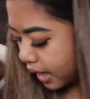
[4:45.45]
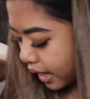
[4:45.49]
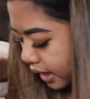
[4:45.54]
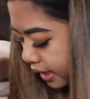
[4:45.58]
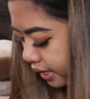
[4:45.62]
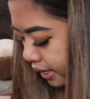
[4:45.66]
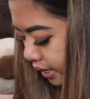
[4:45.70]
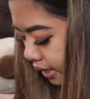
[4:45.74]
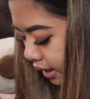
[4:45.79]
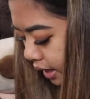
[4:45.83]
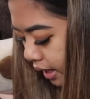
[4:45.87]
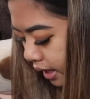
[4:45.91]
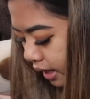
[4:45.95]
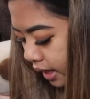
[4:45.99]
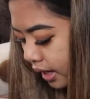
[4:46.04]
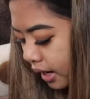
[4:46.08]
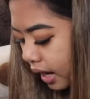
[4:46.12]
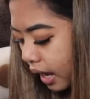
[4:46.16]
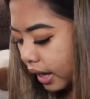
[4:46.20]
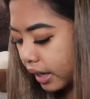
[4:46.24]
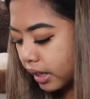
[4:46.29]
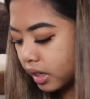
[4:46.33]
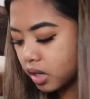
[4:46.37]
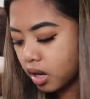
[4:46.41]
And then
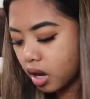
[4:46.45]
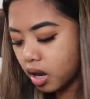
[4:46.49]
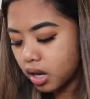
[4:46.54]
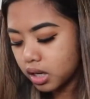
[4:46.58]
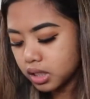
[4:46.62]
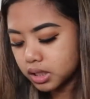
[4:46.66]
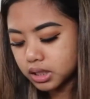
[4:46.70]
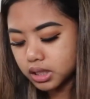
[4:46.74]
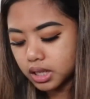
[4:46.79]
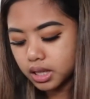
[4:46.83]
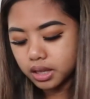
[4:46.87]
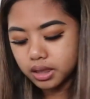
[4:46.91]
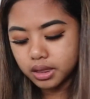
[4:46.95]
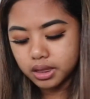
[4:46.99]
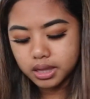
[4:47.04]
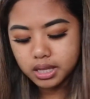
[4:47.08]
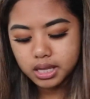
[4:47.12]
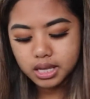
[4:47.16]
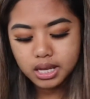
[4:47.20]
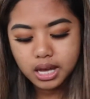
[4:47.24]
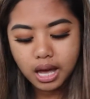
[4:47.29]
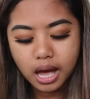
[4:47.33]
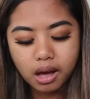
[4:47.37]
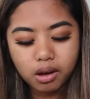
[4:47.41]
I got
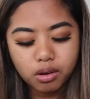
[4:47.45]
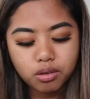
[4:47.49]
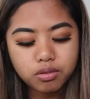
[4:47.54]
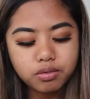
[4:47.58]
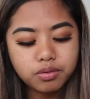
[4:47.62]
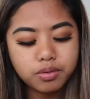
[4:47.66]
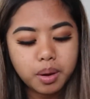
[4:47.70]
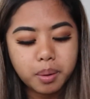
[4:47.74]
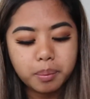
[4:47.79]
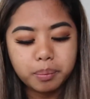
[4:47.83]
the e.l.f.